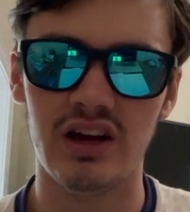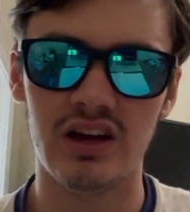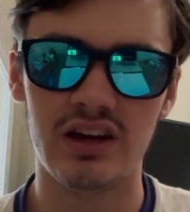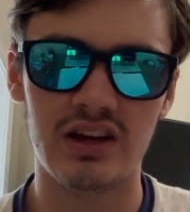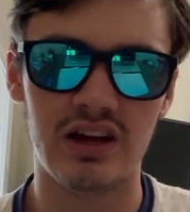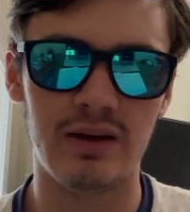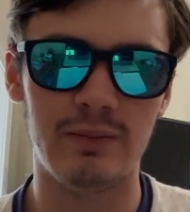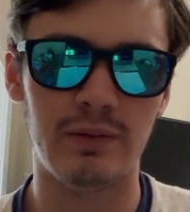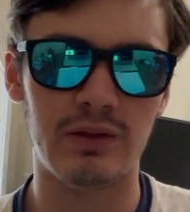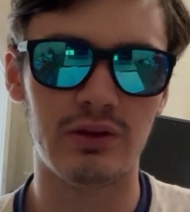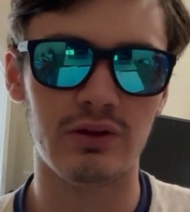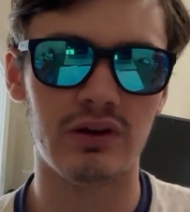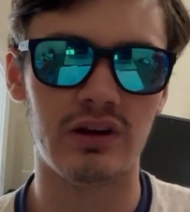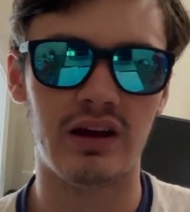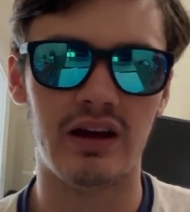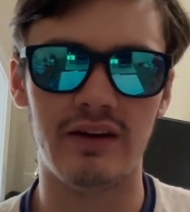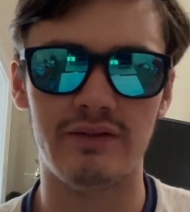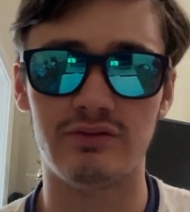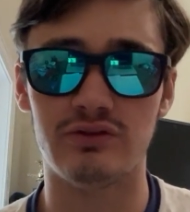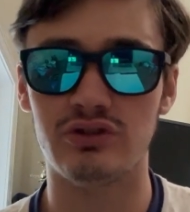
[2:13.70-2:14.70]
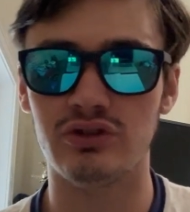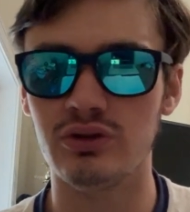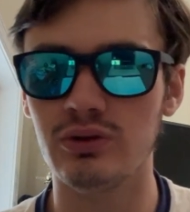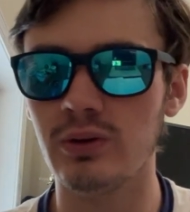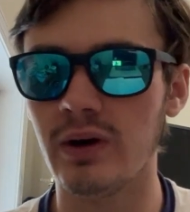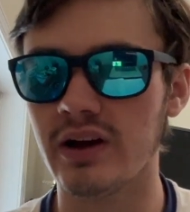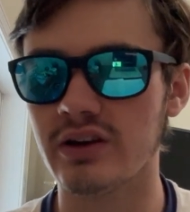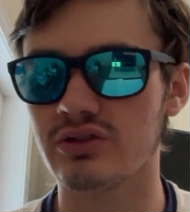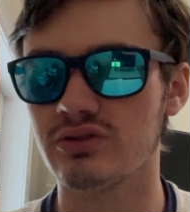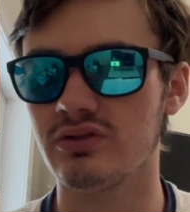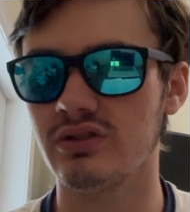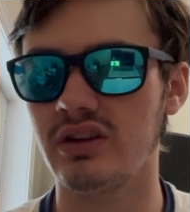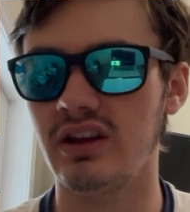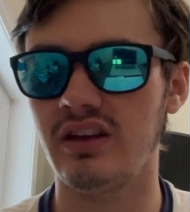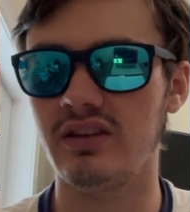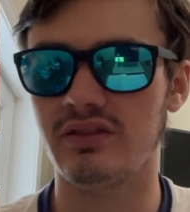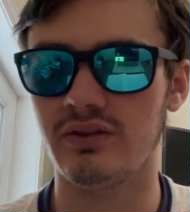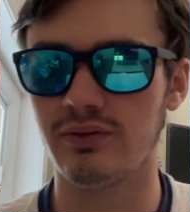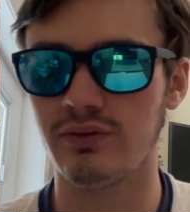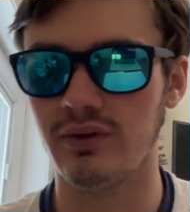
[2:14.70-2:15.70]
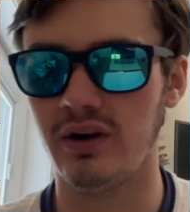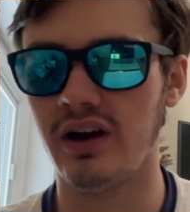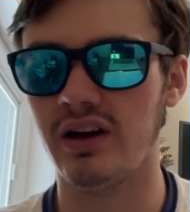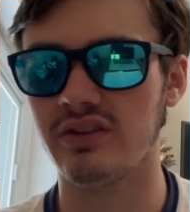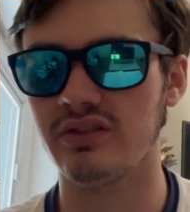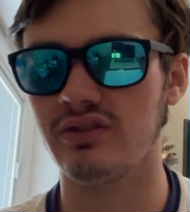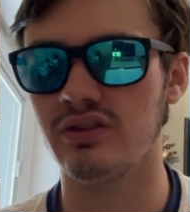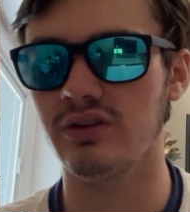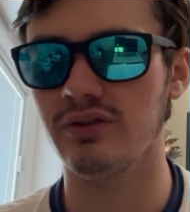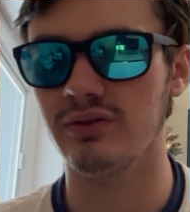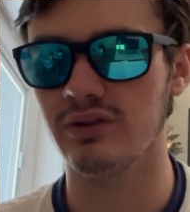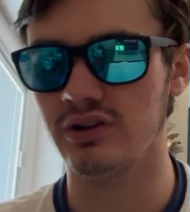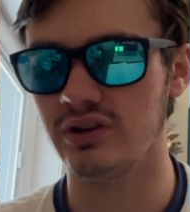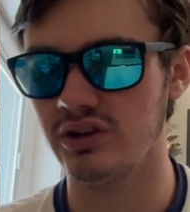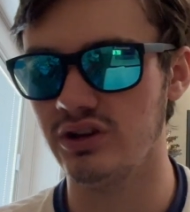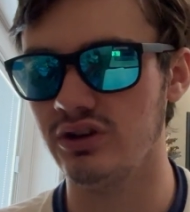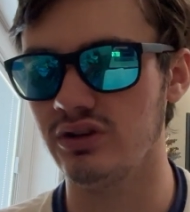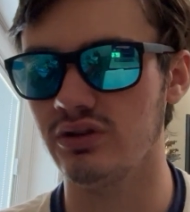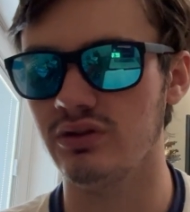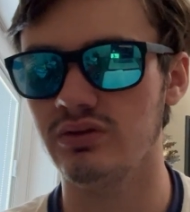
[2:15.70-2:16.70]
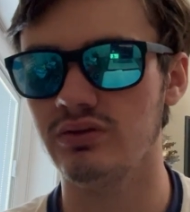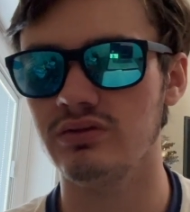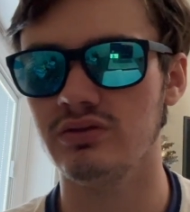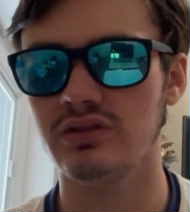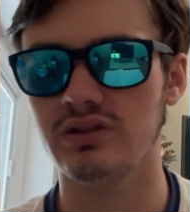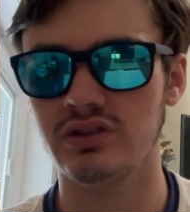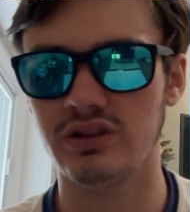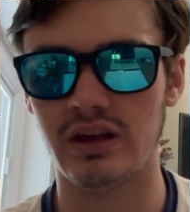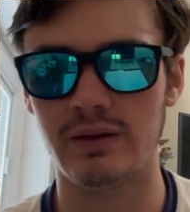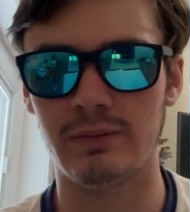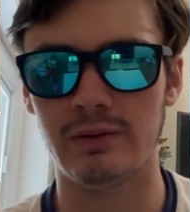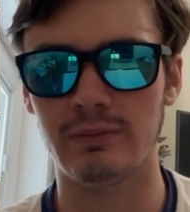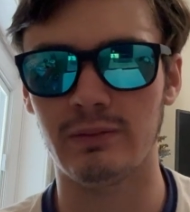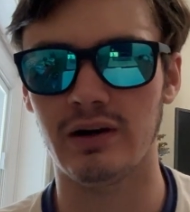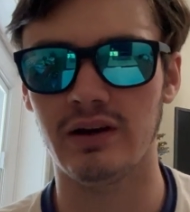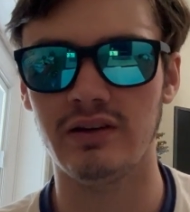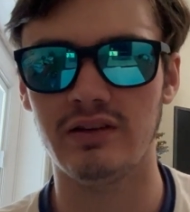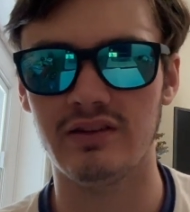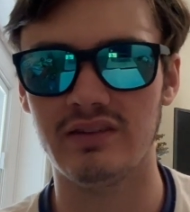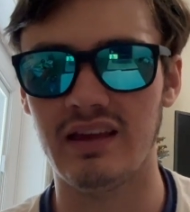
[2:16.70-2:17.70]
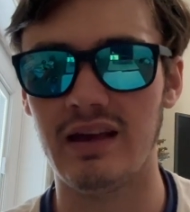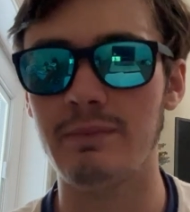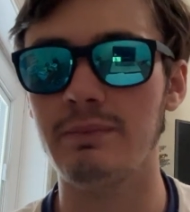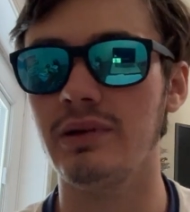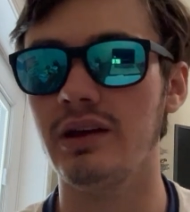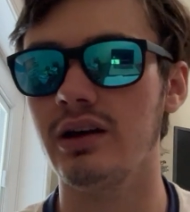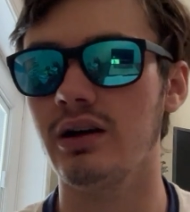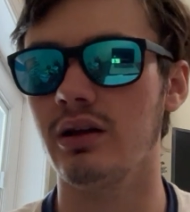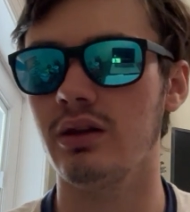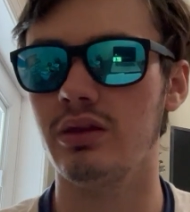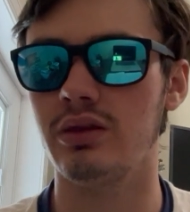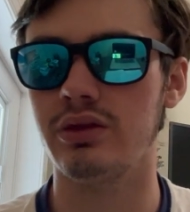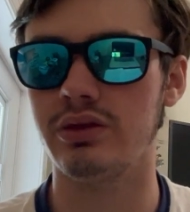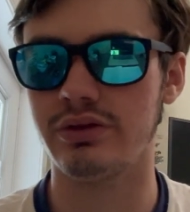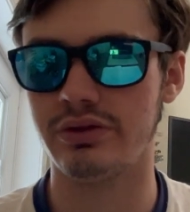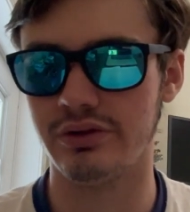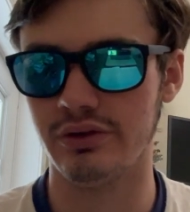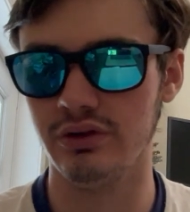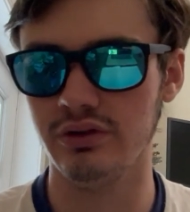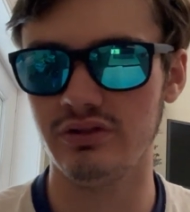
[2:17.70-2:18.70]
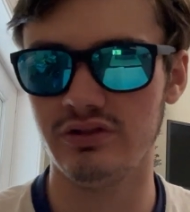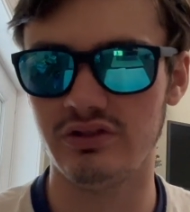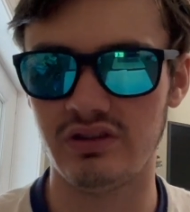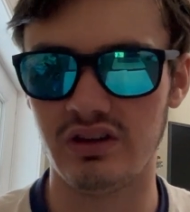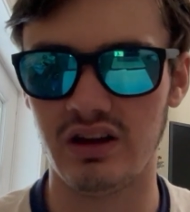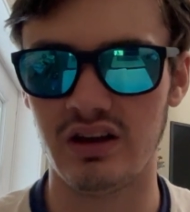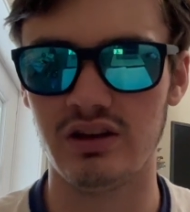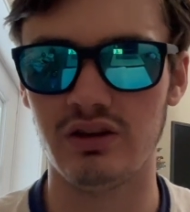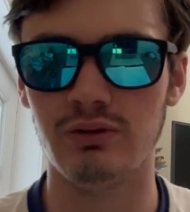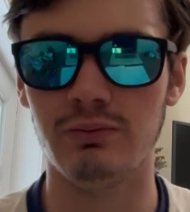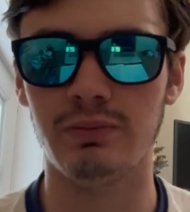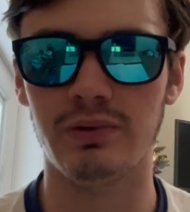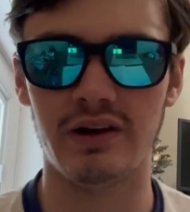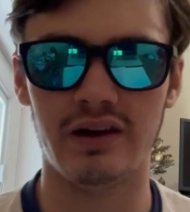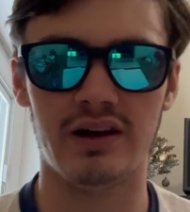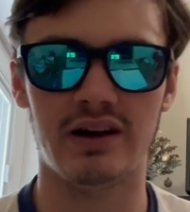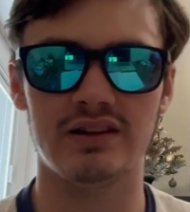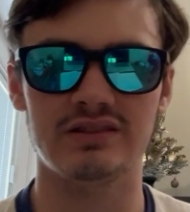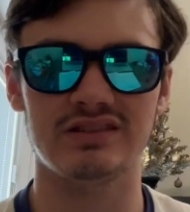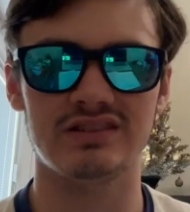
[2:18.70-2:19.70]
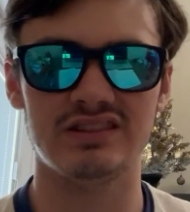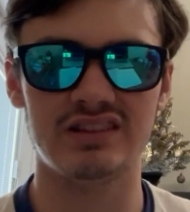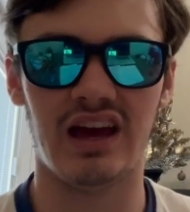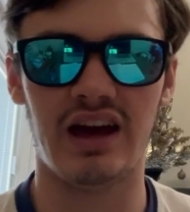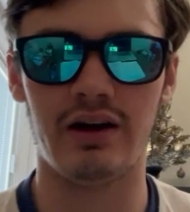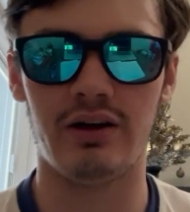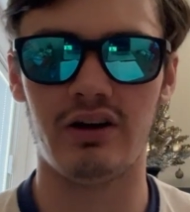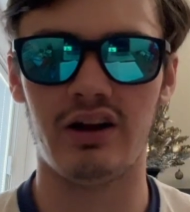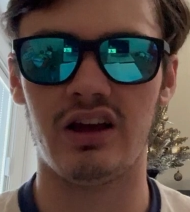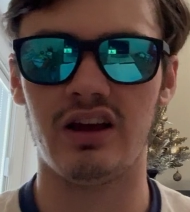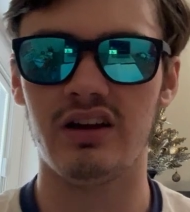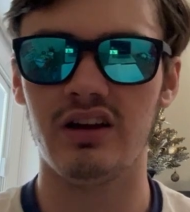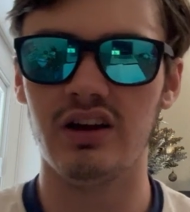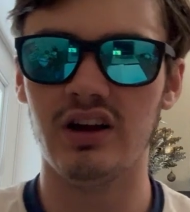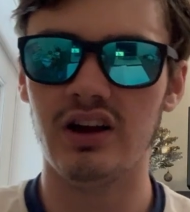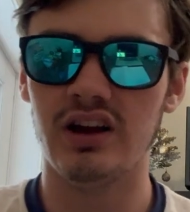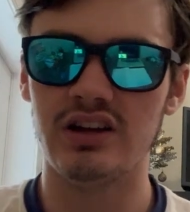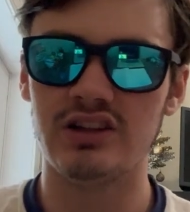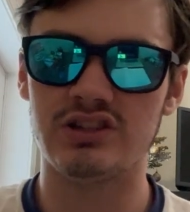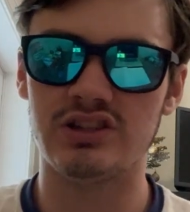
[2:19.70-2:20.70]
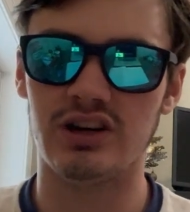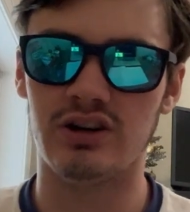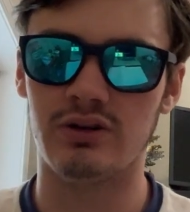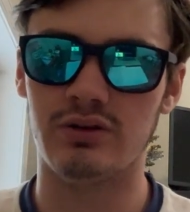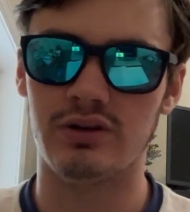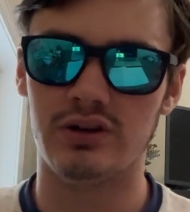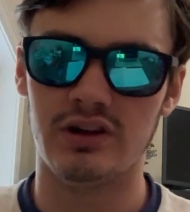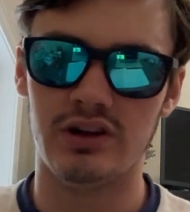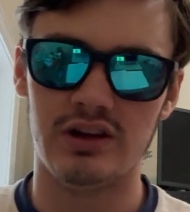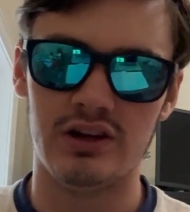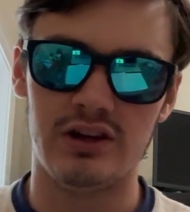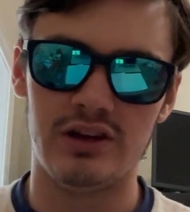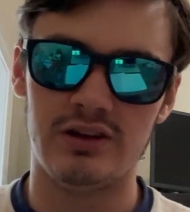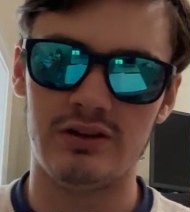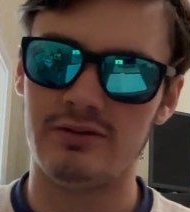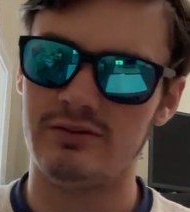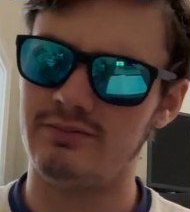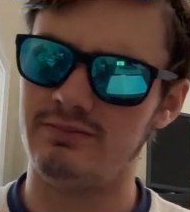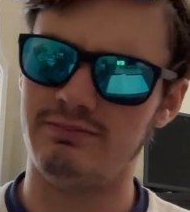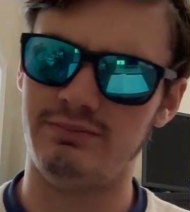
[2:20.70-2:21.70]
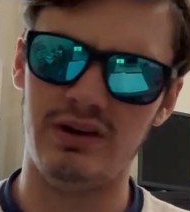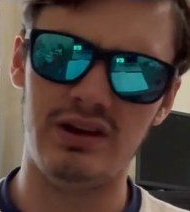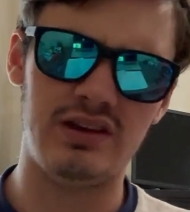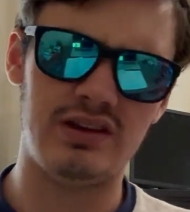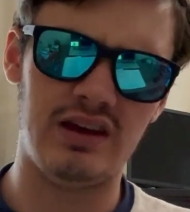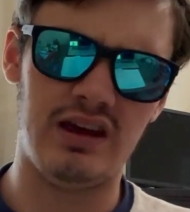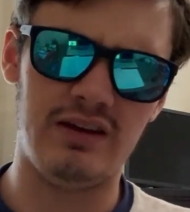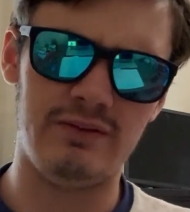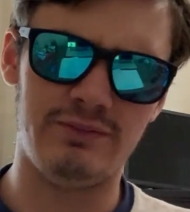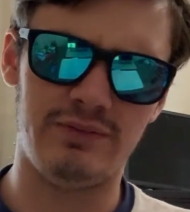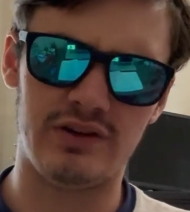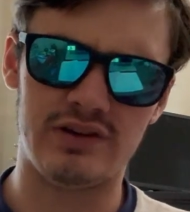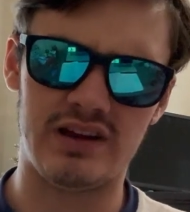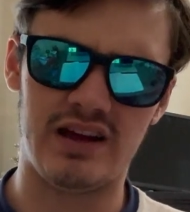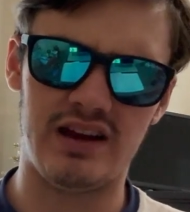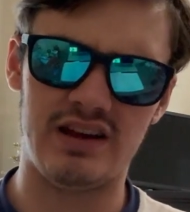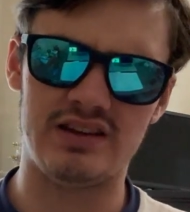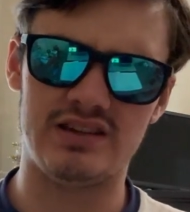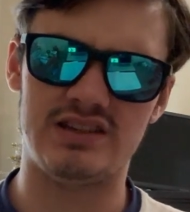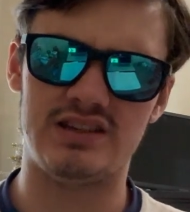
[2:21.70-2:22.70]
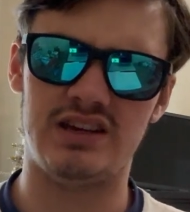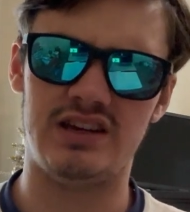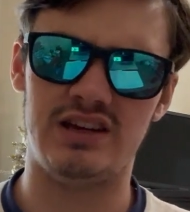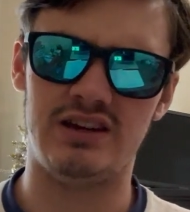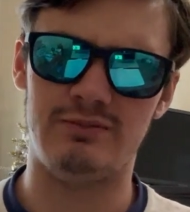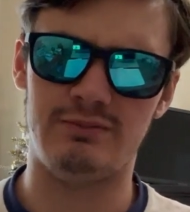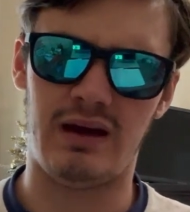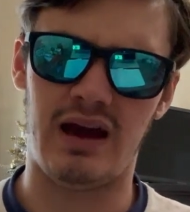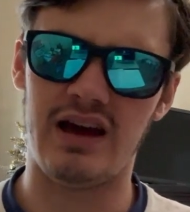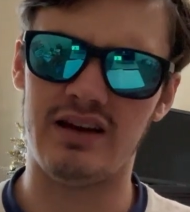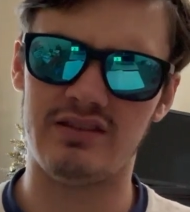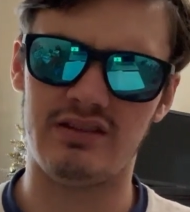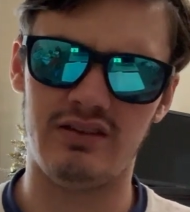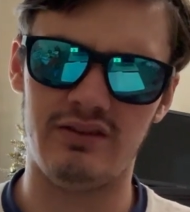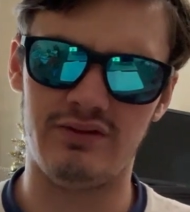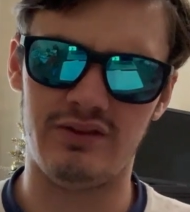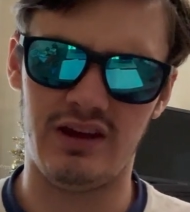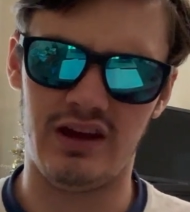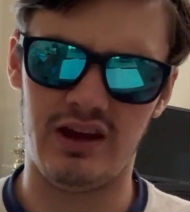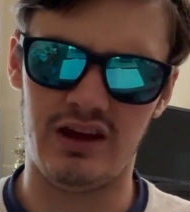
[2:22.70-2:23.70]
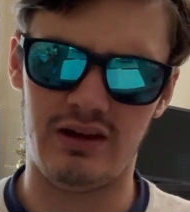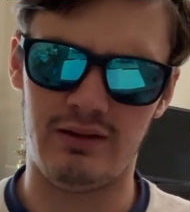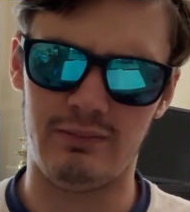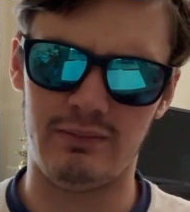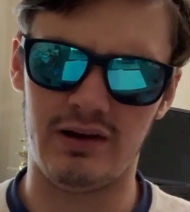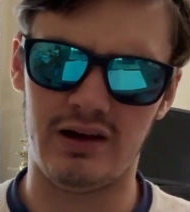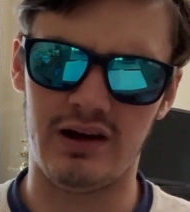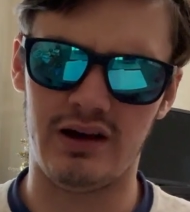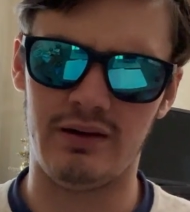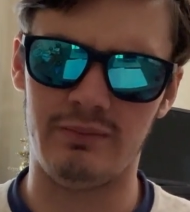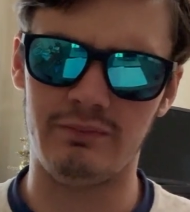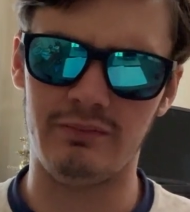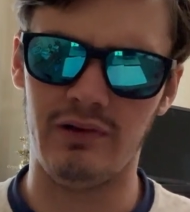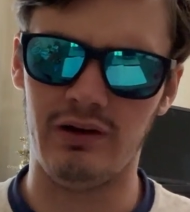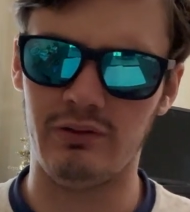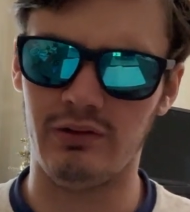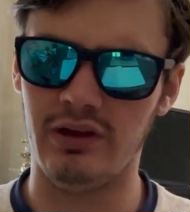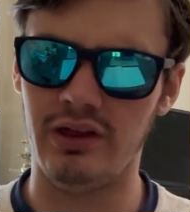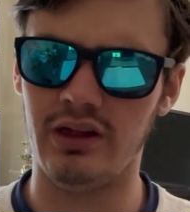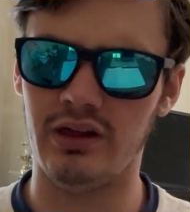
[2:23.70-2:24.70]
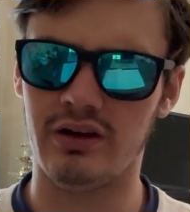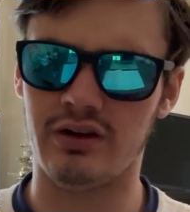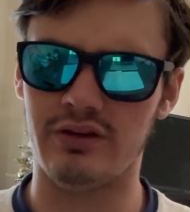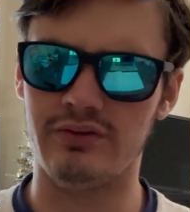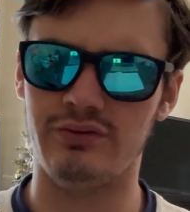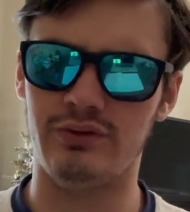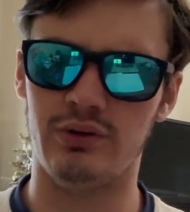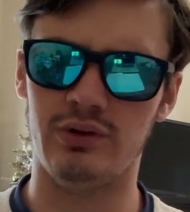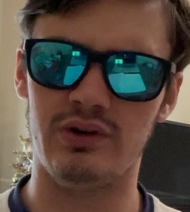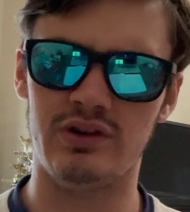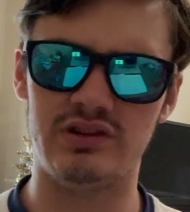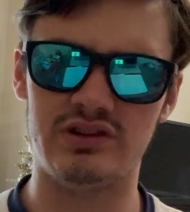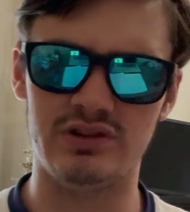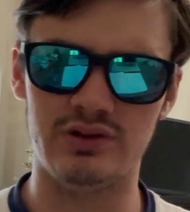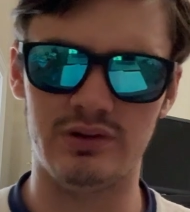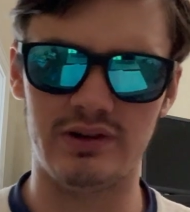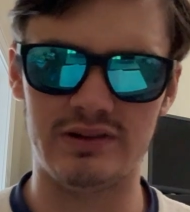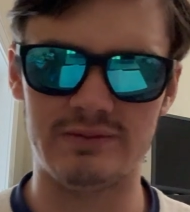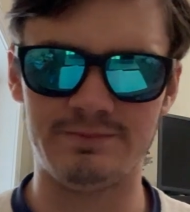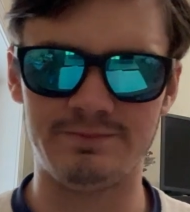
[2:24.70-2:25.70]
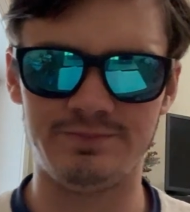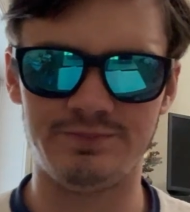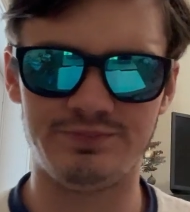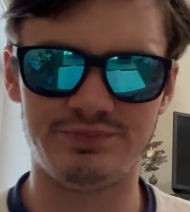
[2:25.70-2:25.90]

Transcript: game that they're going to have two extra days of rest over you, keep in mind, because they play on Thursday, you play on Saturday. So, big game for Tennessee, massive game. I'm really looking forward to it.